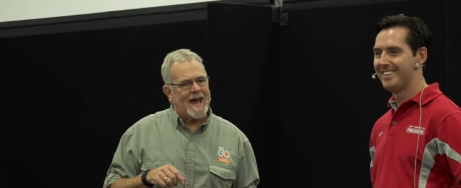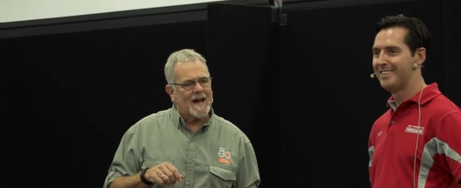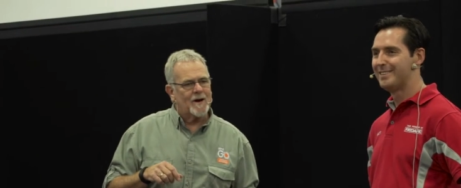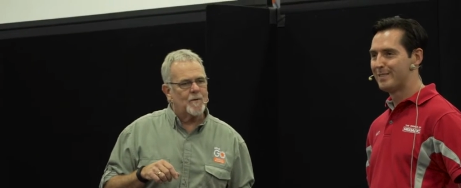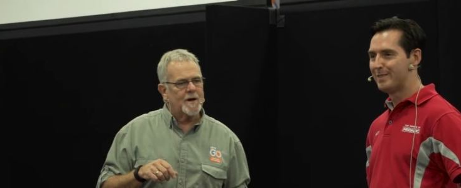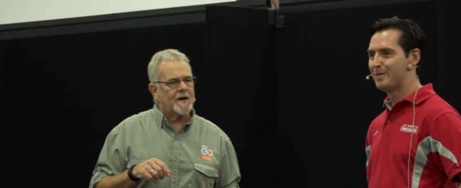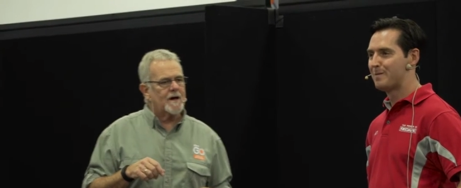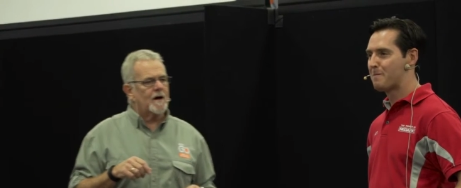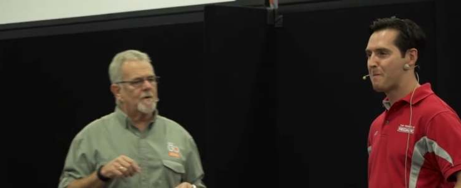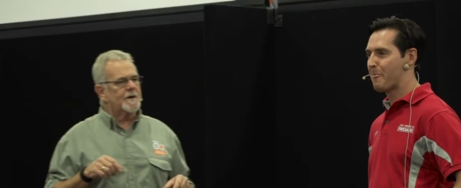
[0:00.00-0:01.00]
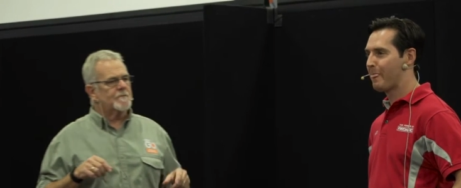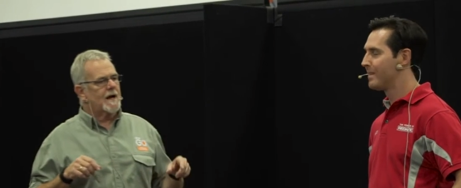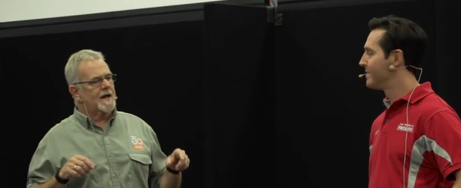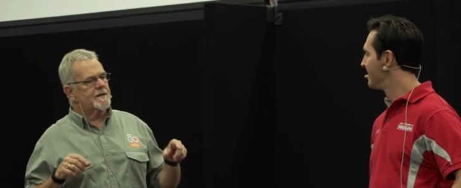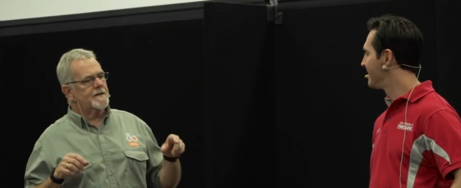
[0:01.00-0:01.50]
Speaker 1: and I want to I want to
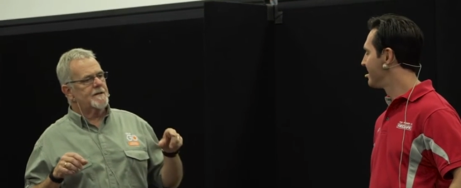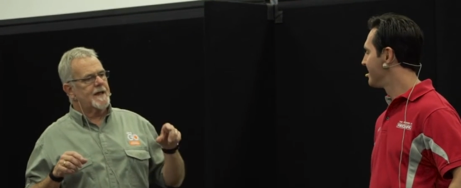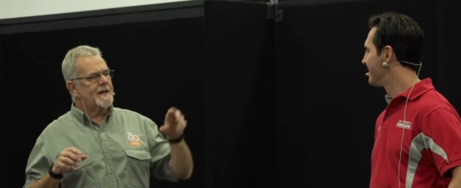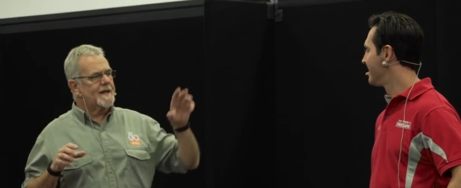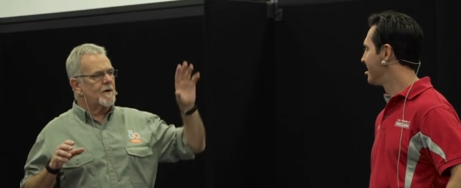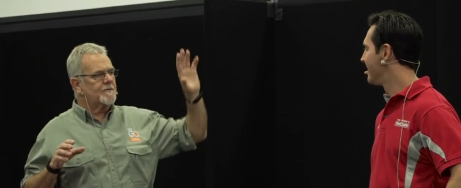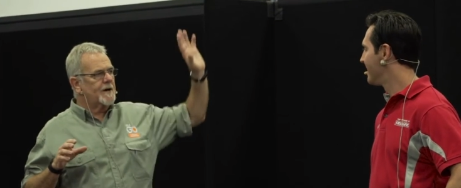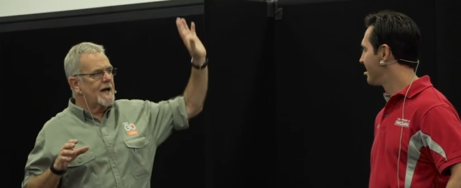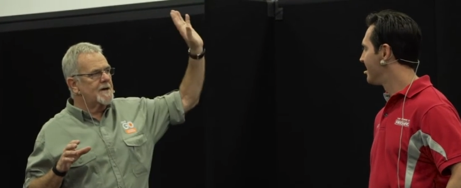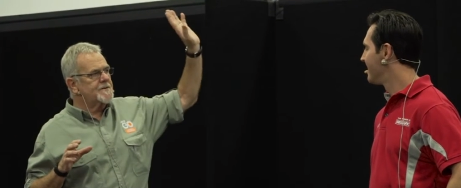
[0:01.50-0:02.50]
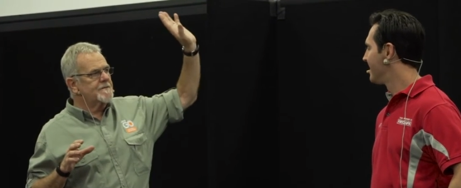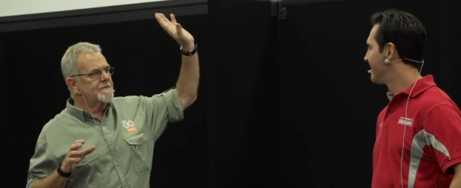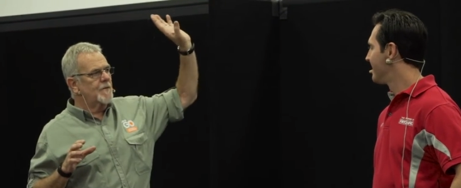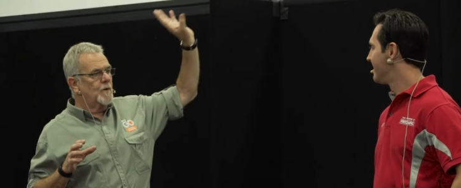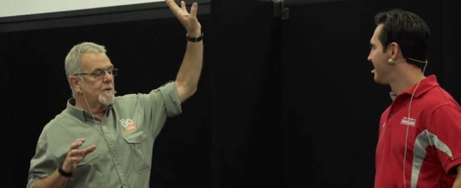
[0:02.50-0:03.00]
run that now. I've got a
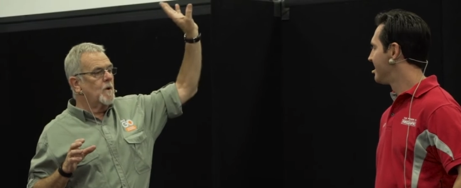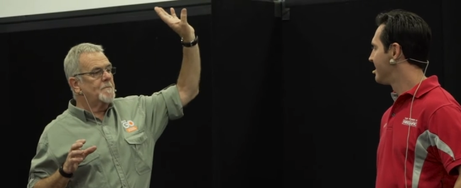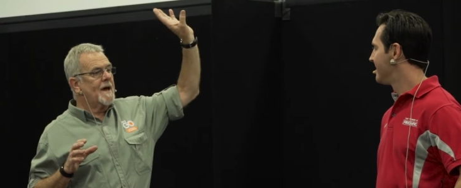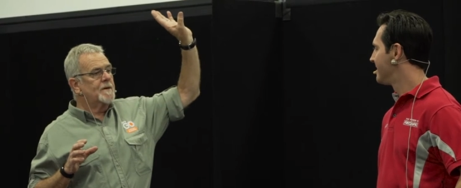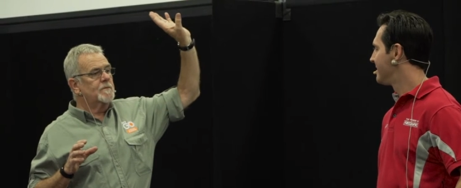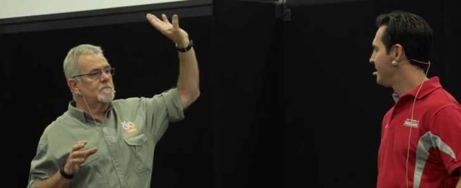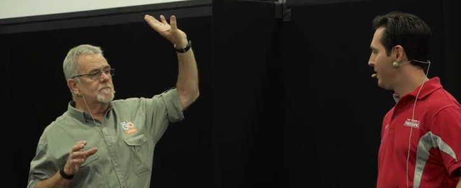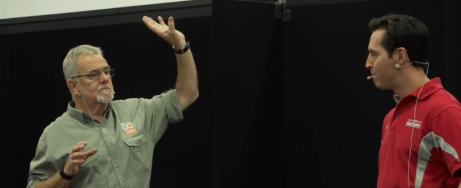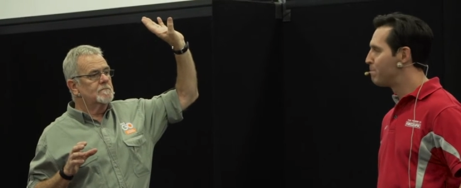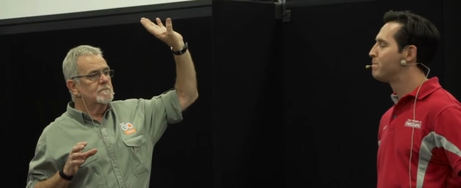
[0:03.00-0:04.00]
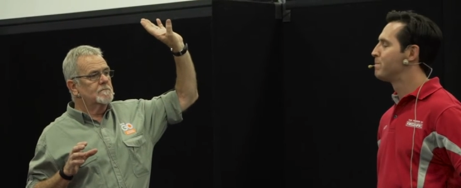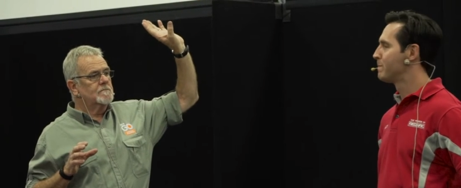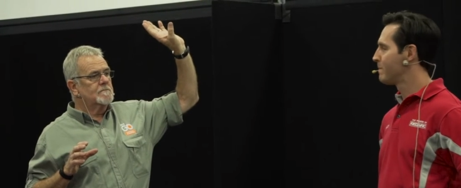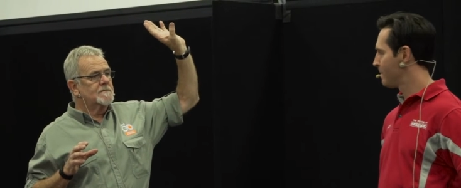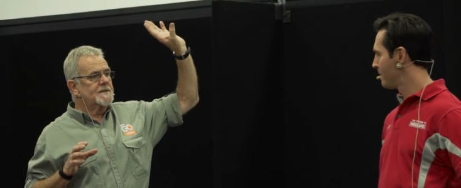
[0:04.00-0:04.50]
140 watt panel. Yep.
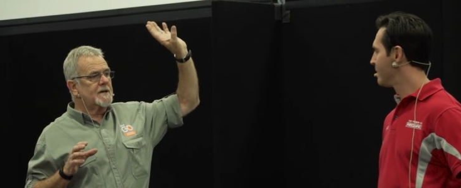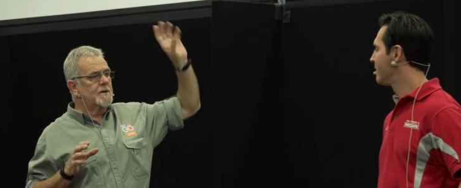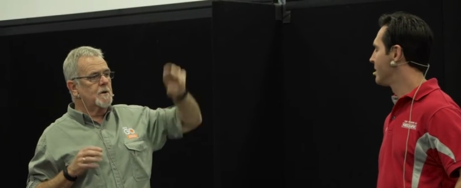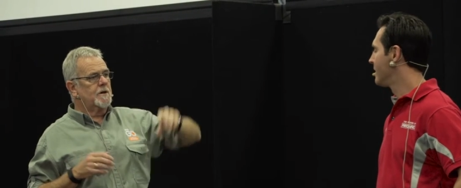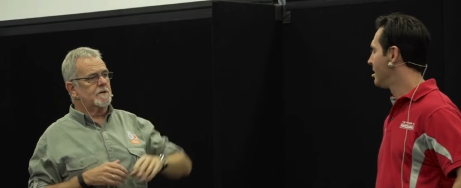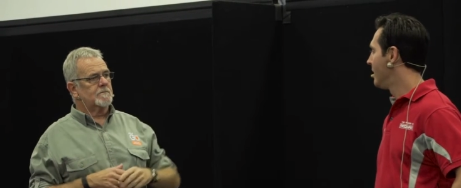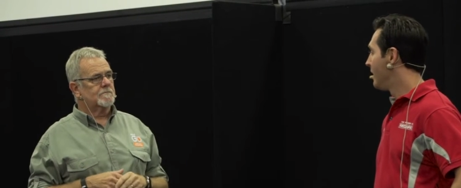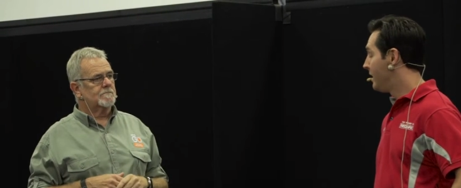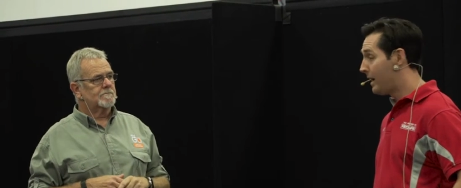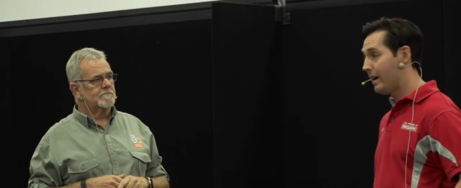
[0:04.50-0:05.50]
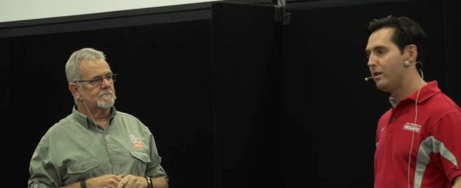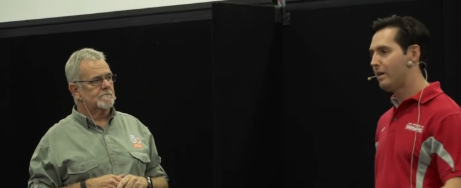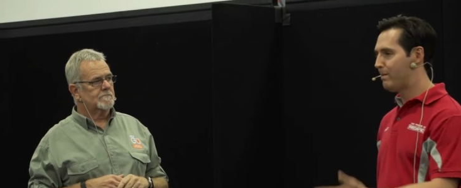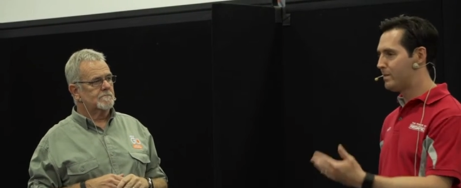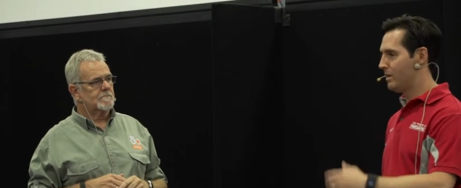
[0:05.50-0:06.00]
Is that going to work? Yeah,
Speaker 2: look,
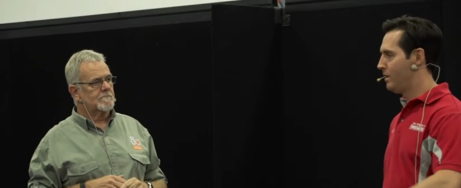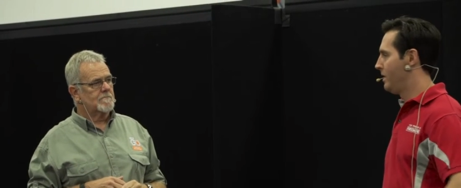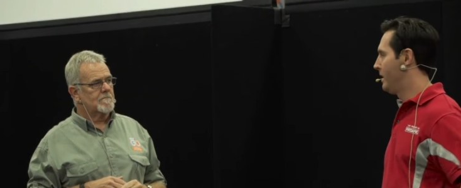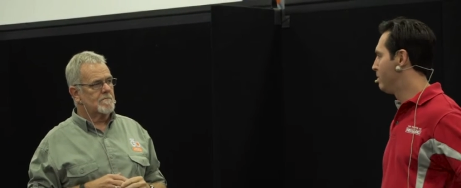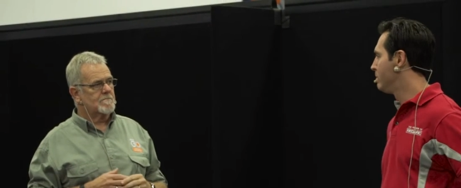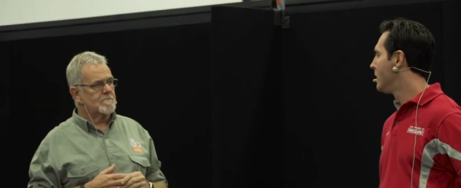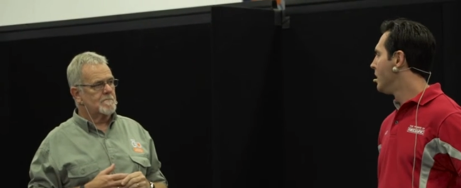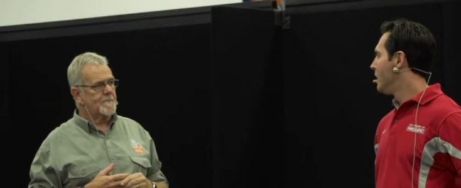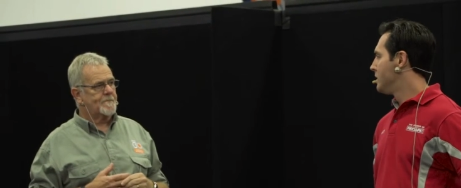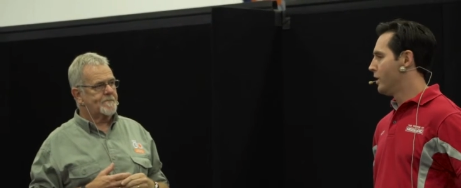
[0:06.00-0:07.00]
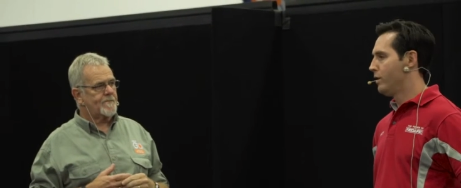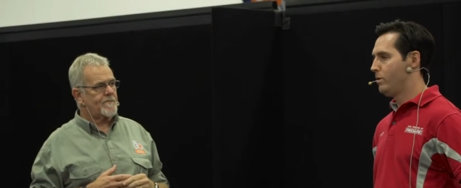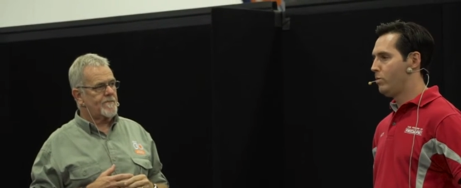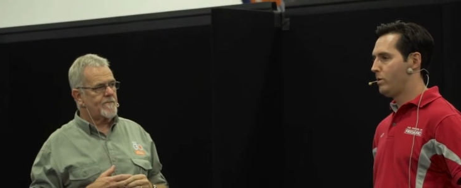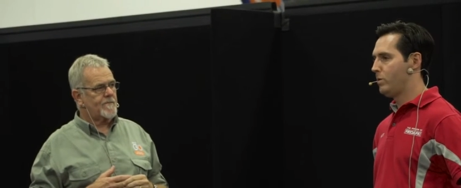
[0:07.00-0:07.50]
absolutely. Um, so
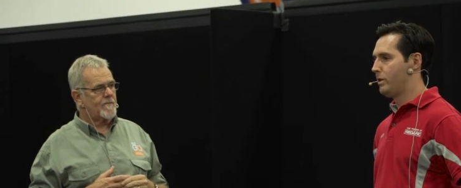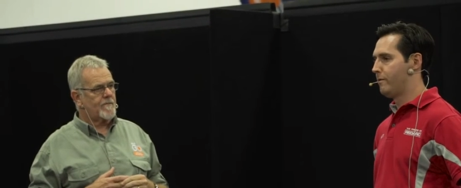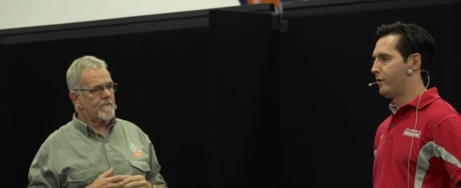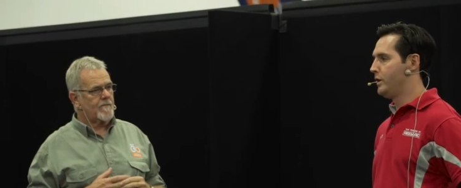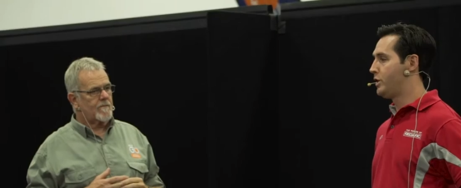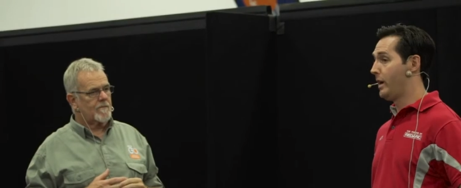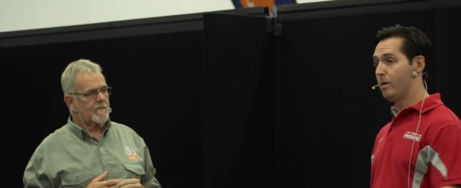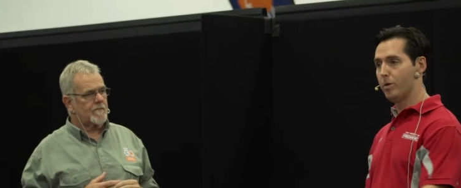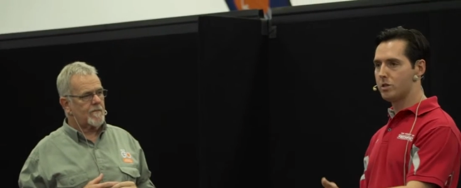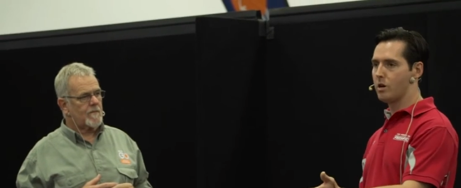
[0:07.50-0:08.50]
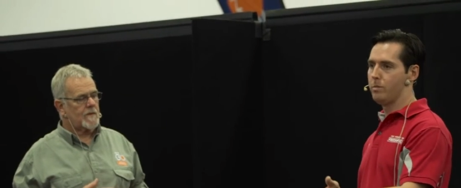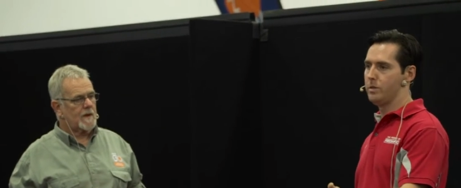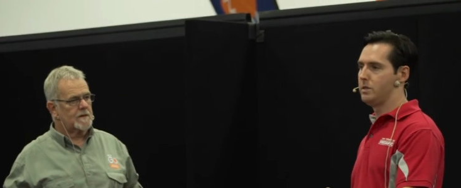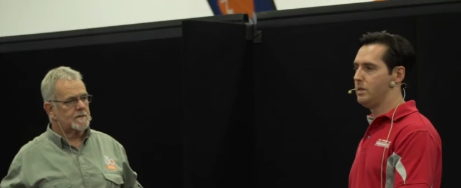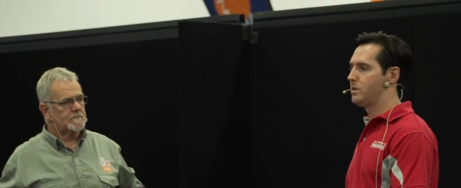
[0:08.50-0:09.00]
with, with, the fridge, yeah, your most
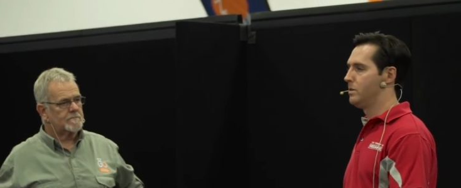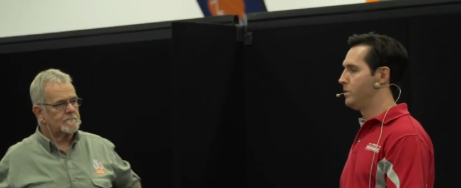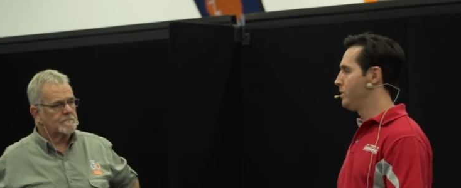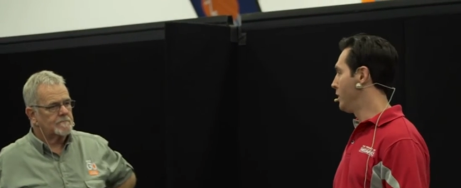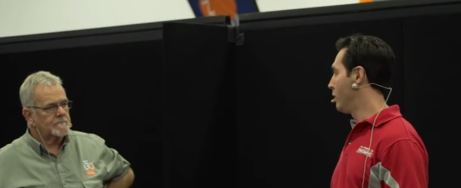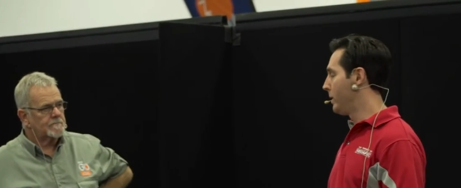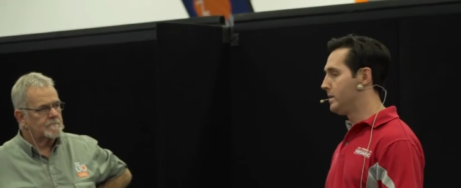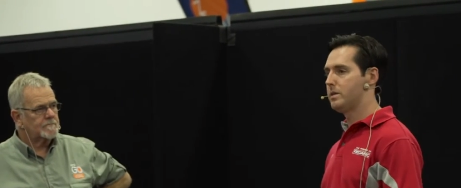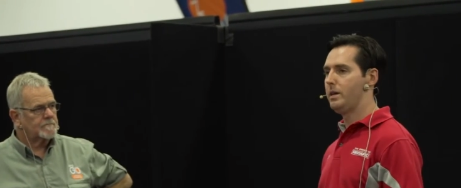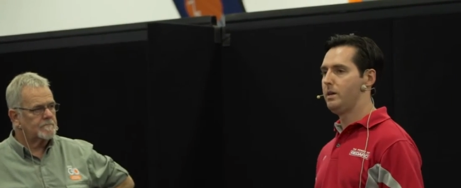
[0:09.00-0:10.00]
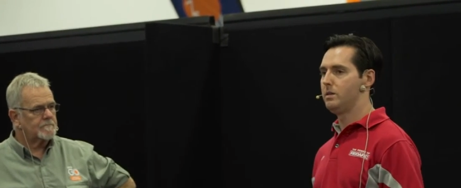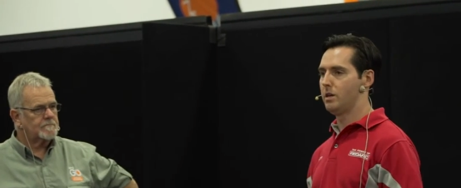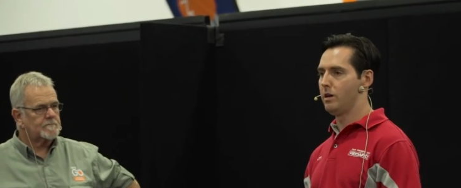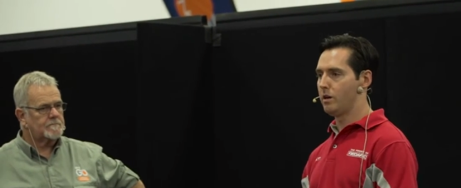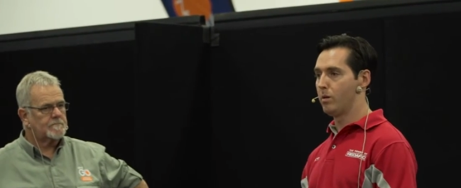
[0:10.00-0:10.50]
common system you know, we see is
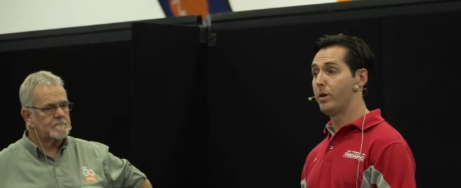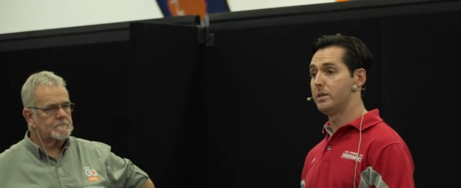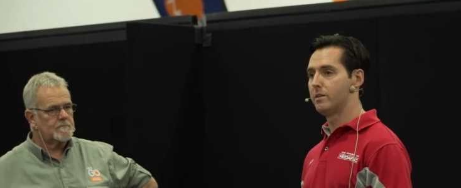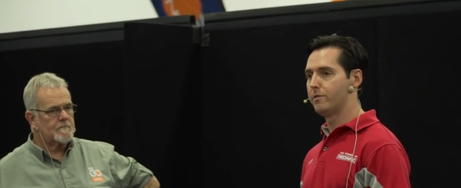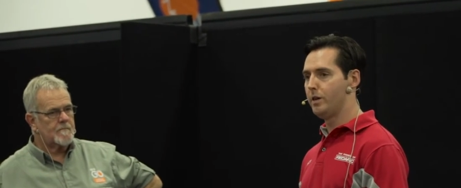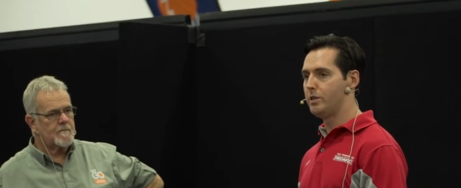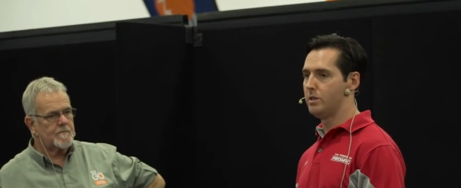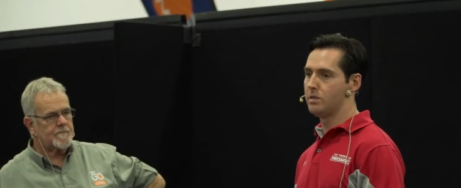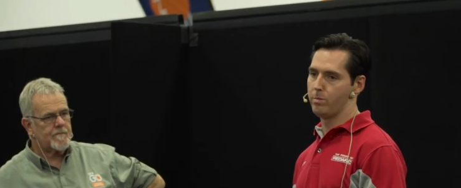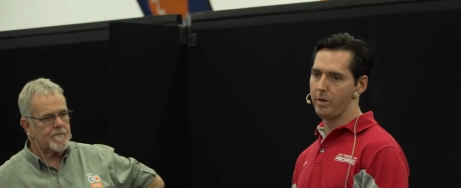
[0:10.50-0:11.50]
a compressor fridge and some